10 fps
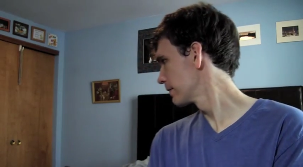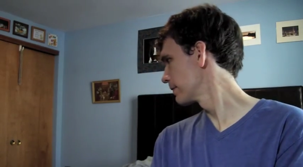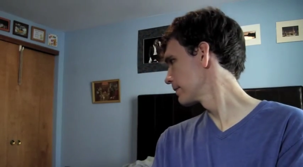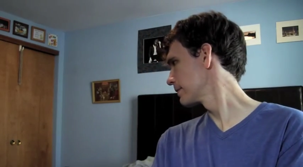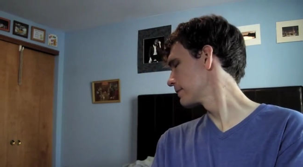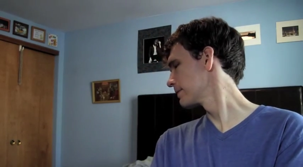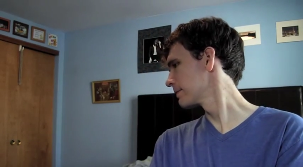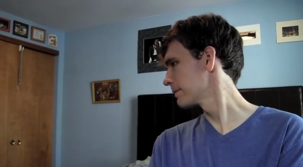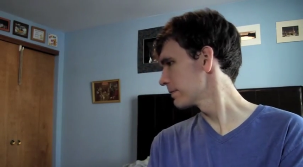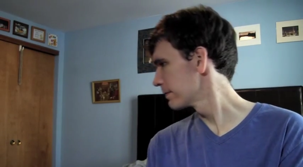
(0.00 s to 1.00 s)

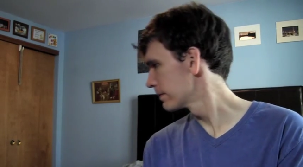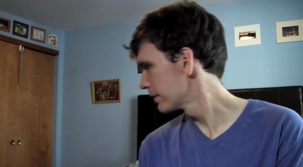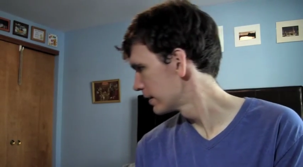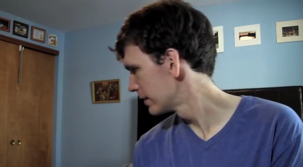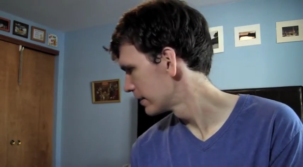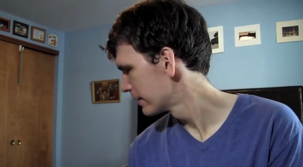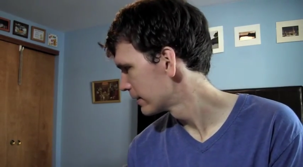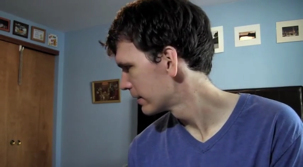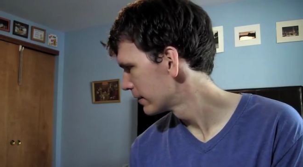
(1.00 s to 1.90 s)
No one is speaking in this clip.